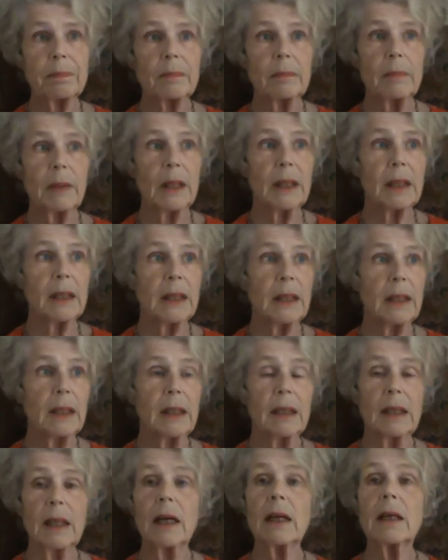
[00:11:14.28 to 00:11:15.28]
But
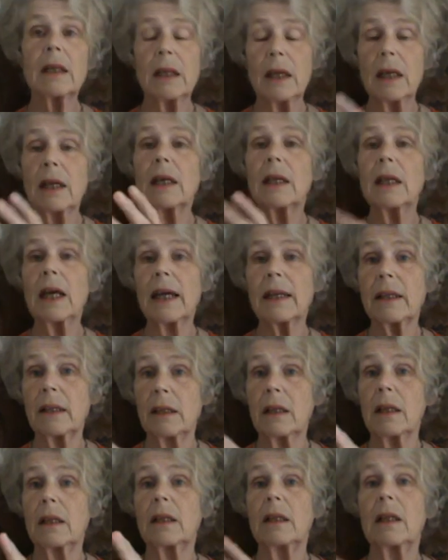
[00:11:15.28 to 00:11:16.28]
luckily it hadn't
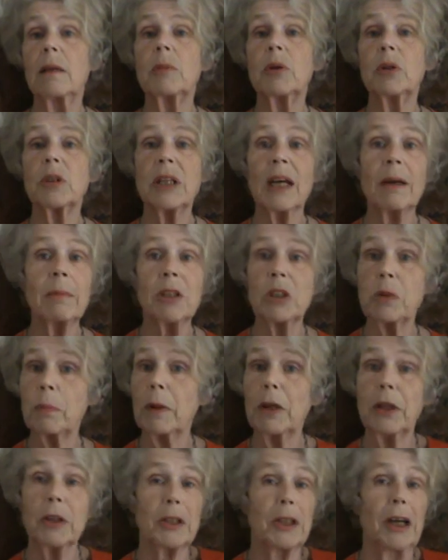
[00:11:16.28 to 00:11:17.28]
done any more damage
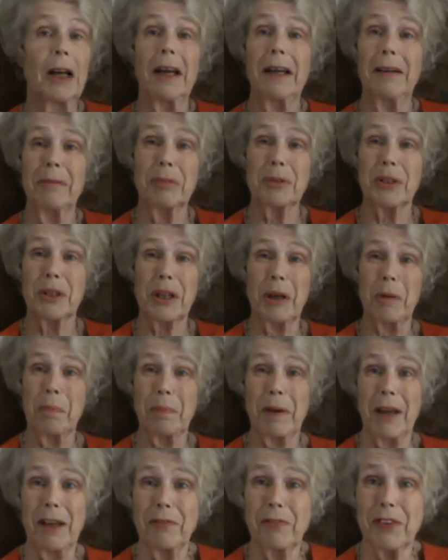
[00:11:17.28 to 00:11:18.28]
because it was so
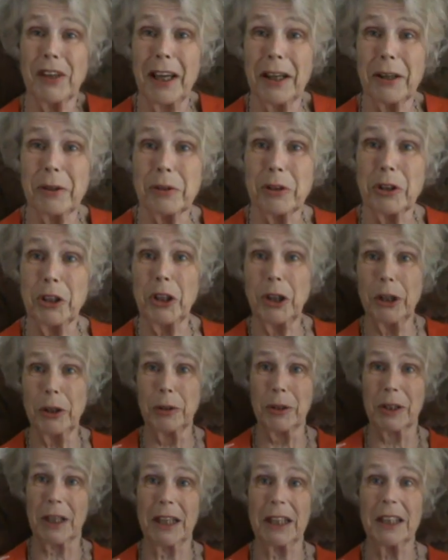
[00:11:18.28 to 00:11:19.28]
painful I couldn't
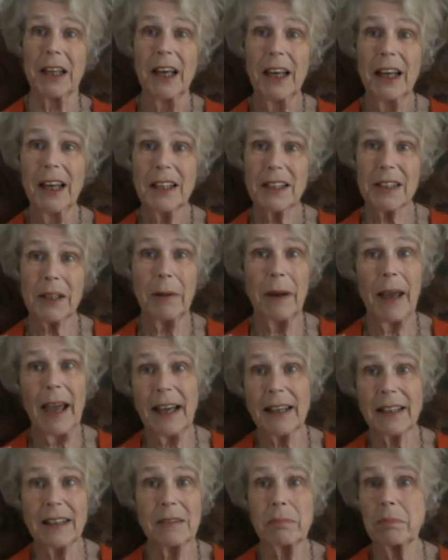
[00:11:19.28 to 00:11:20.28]
use it. So it
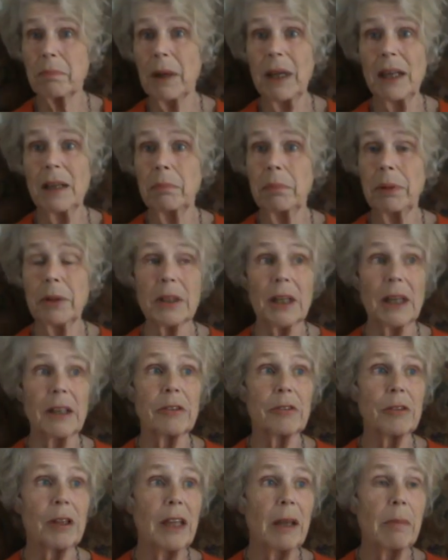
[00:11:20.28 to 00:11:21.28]
hadn't been put
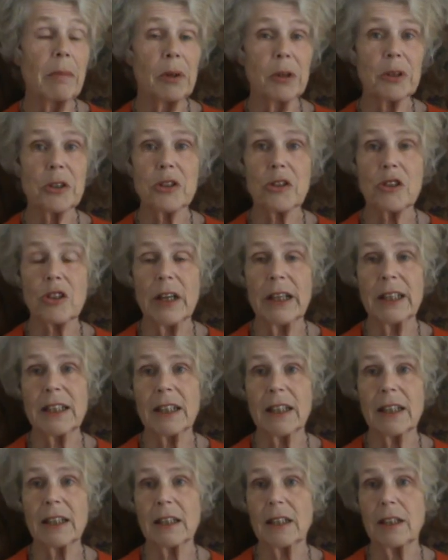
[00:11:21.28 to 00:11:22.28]
under any more
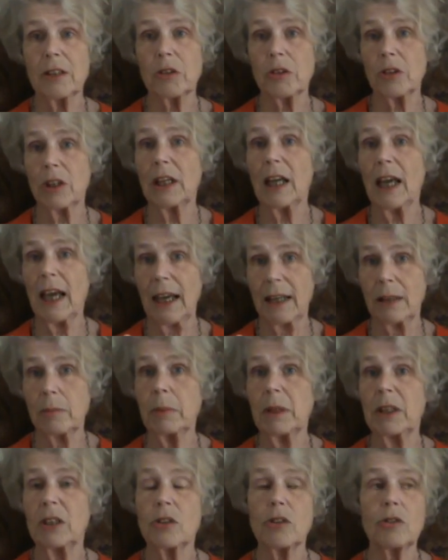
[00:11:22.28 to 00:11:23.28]
stress, etc., and it had
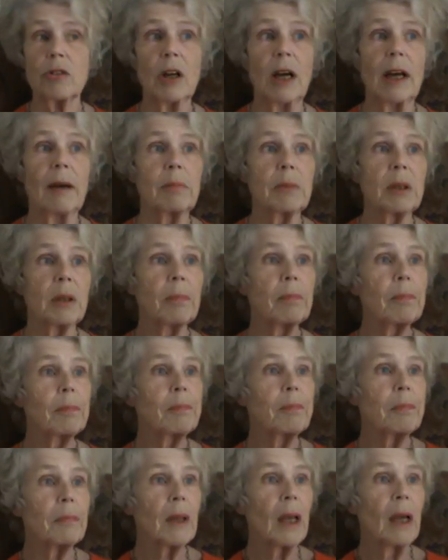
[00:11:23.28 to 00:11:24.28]
been strapped.
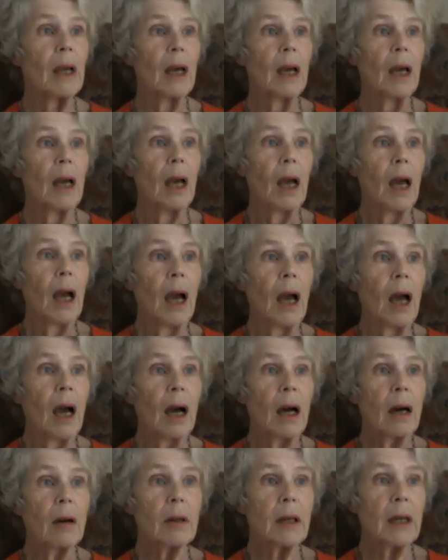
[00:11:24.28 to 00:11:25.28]

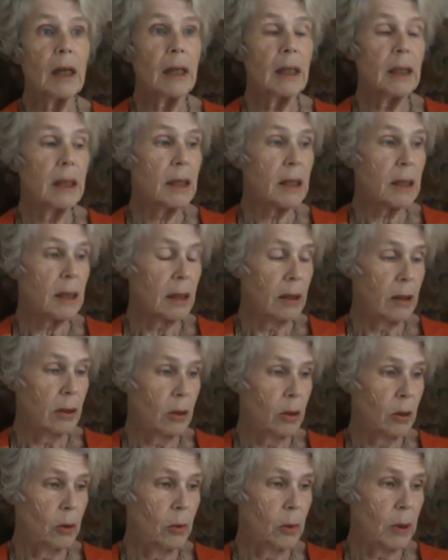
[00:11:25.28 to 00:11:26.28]
Okay,
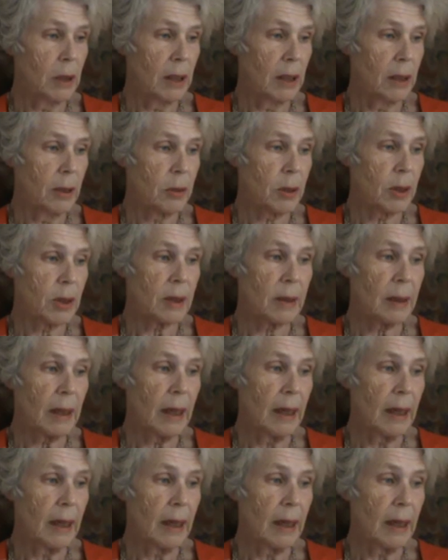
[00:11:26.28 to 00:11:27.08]
so what else?